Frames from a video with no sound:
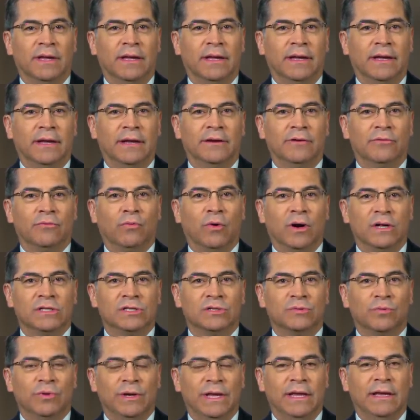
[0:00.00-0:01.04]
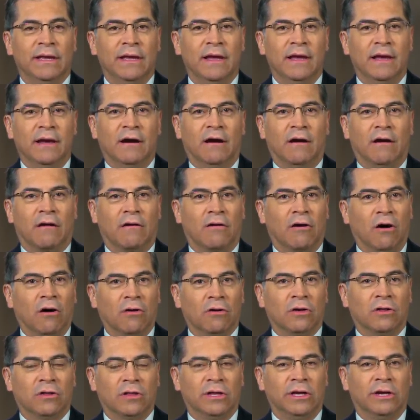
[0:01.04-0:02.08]
And once we are
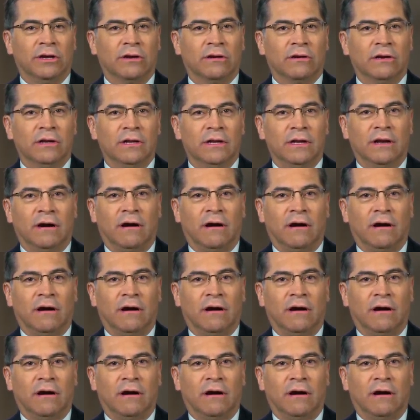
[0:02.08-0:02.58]
all clear,